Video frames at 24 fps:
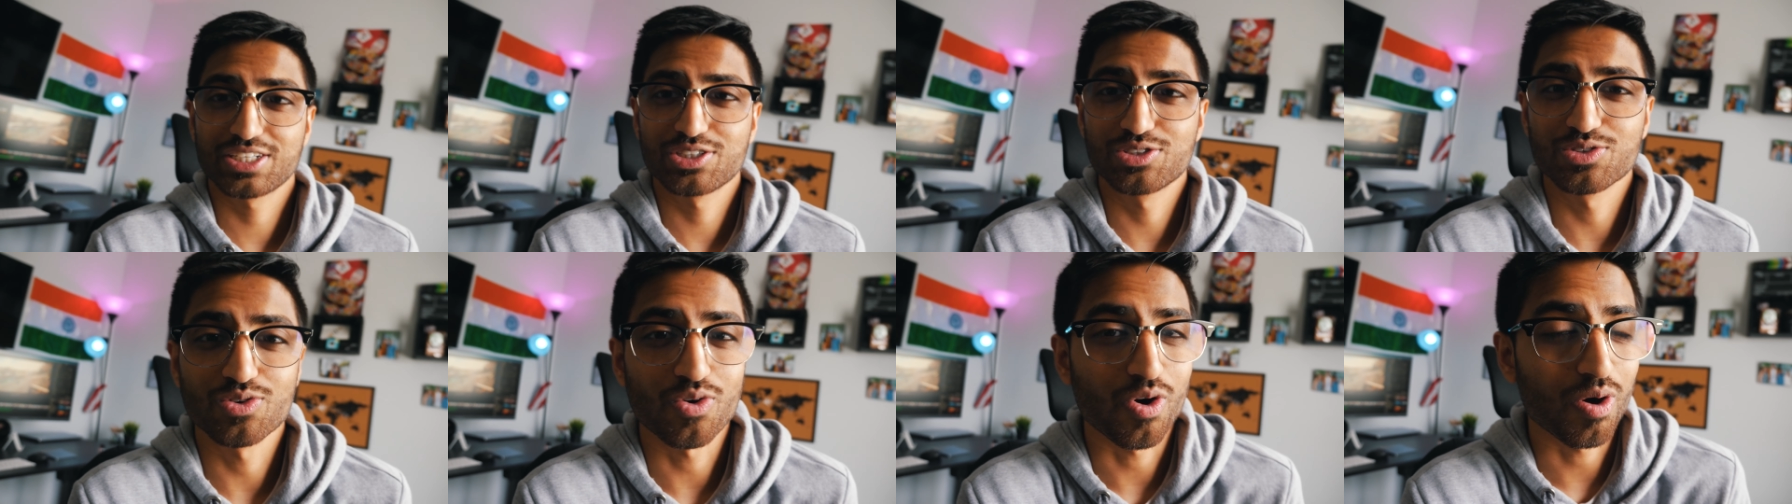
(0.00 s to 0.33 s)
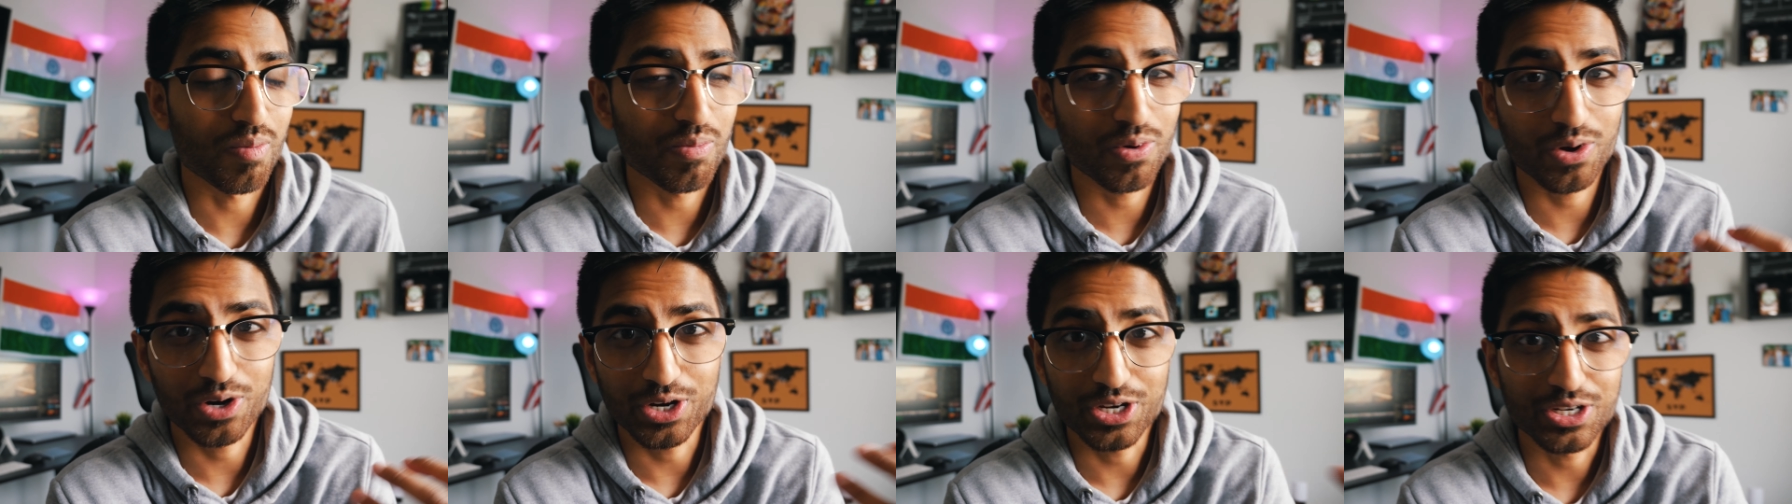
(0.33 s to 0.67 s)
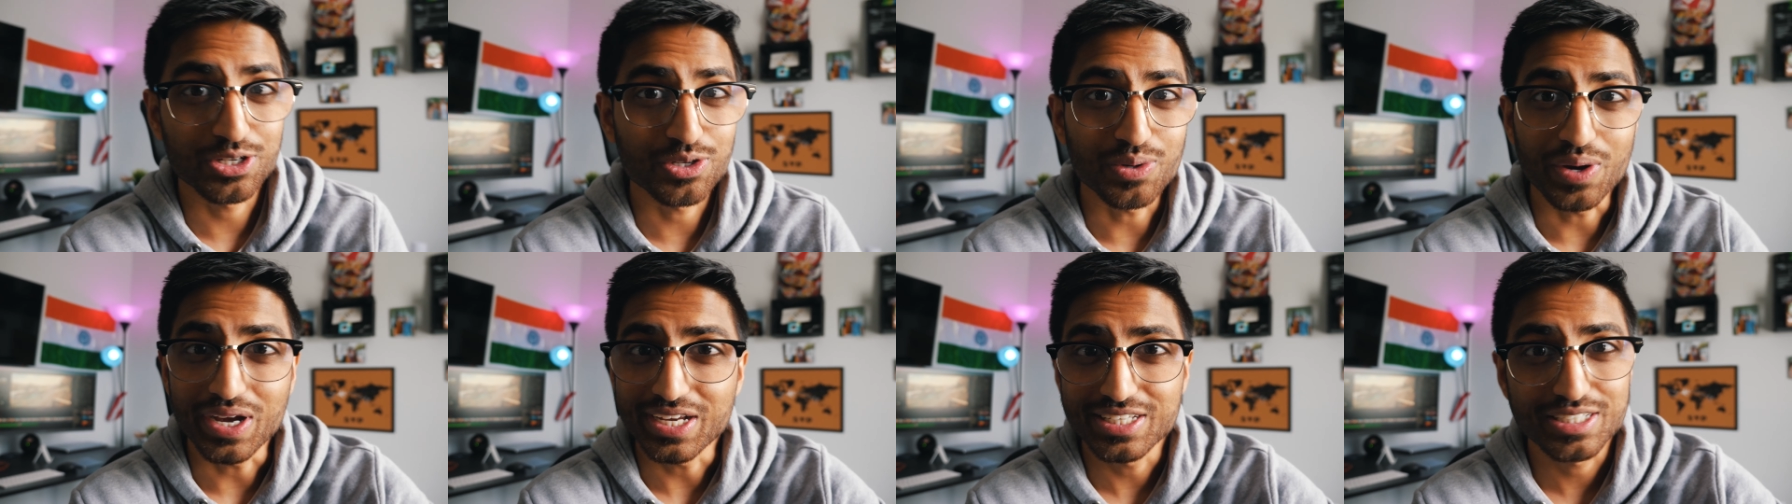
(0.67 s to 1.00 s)
to normal. Are you
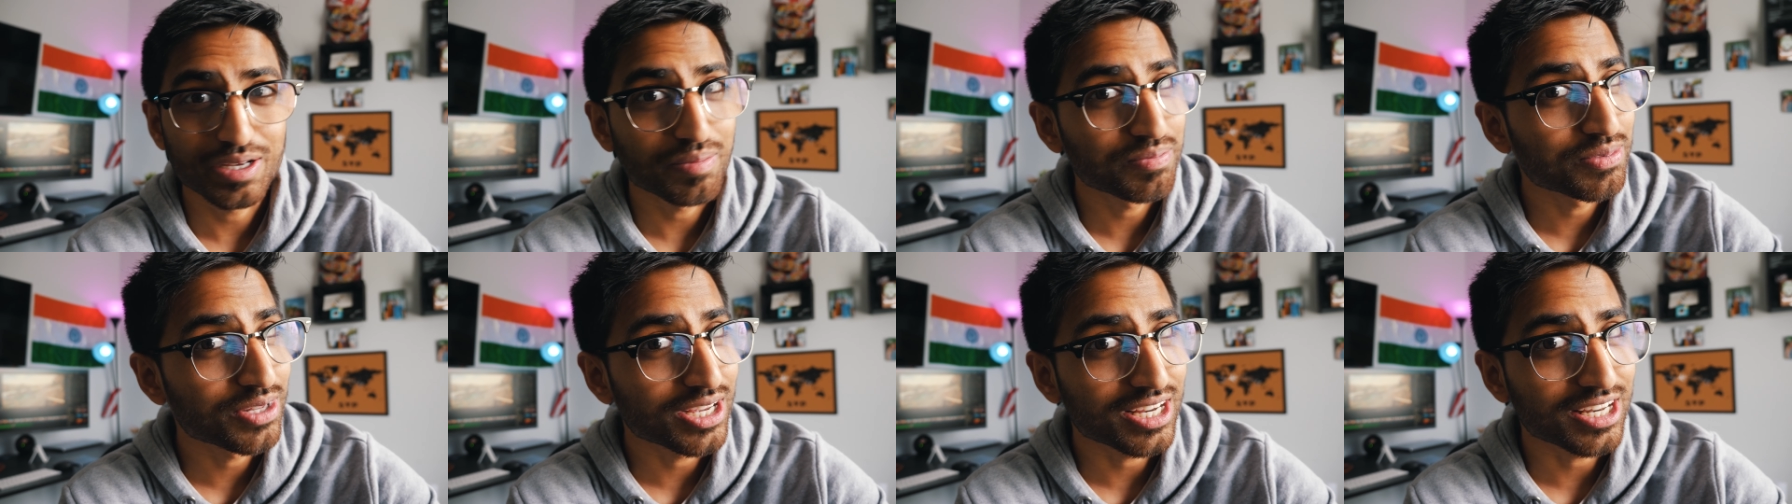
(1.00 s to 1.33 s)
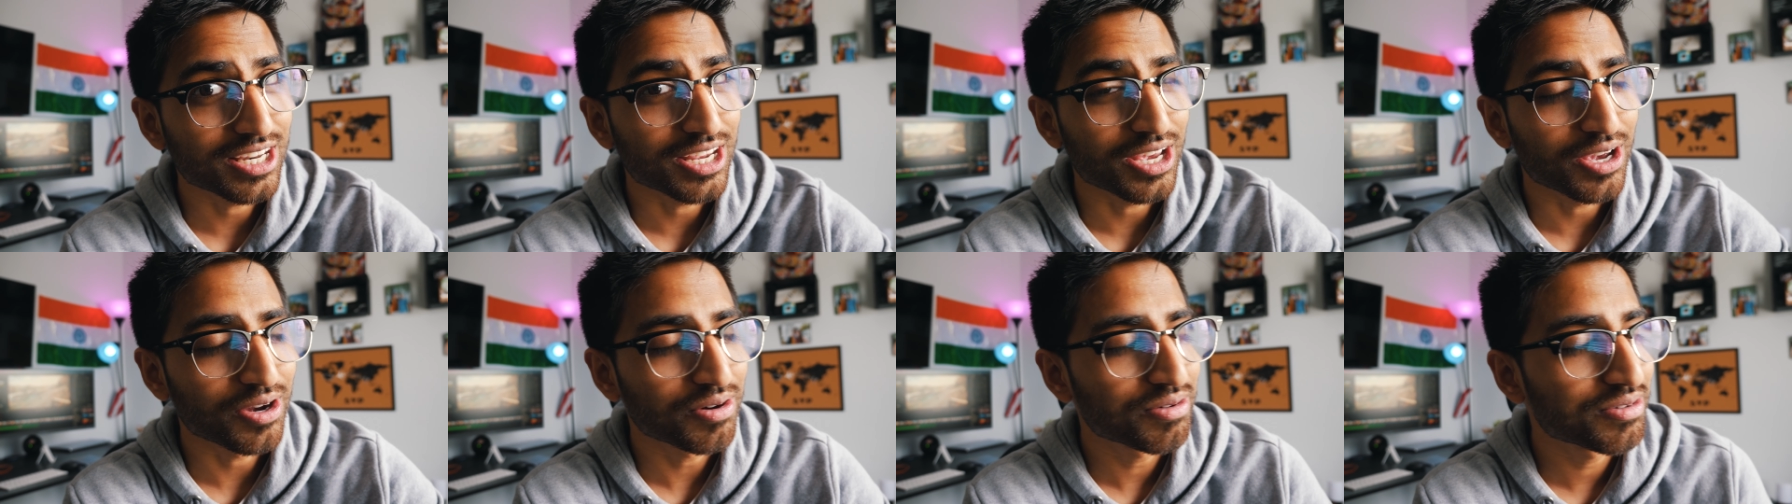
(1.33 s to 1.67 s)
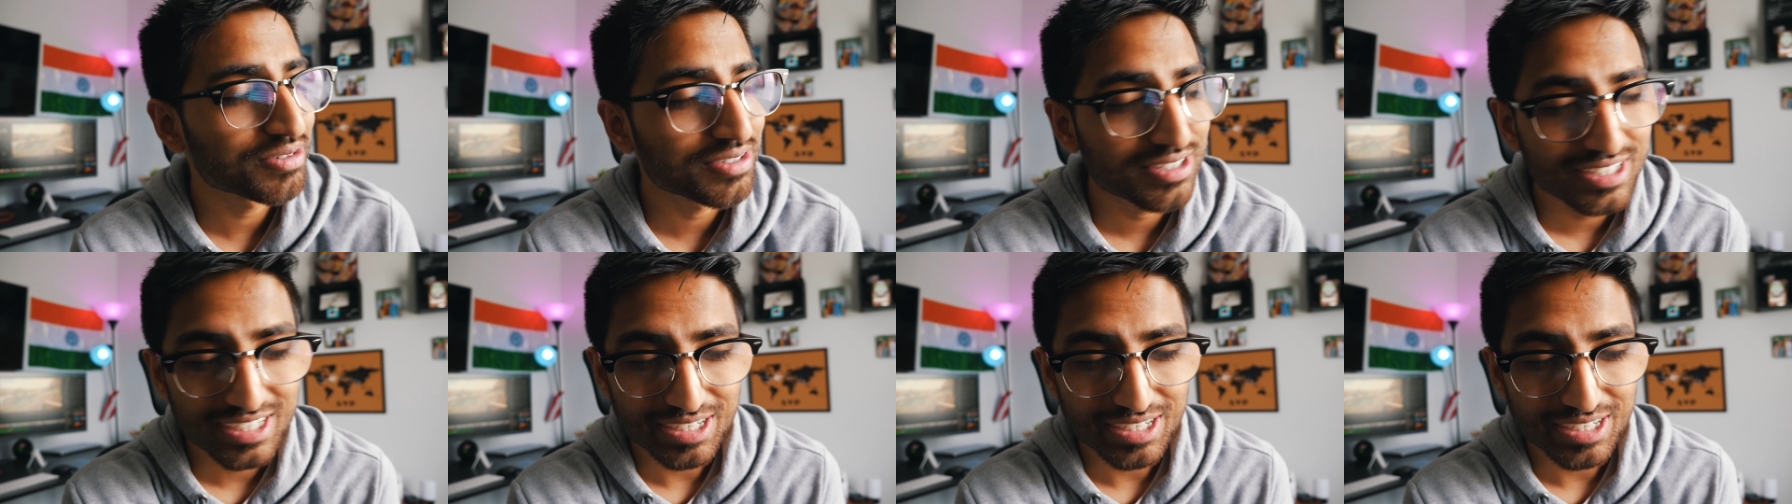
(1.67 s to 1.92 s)
doing something new?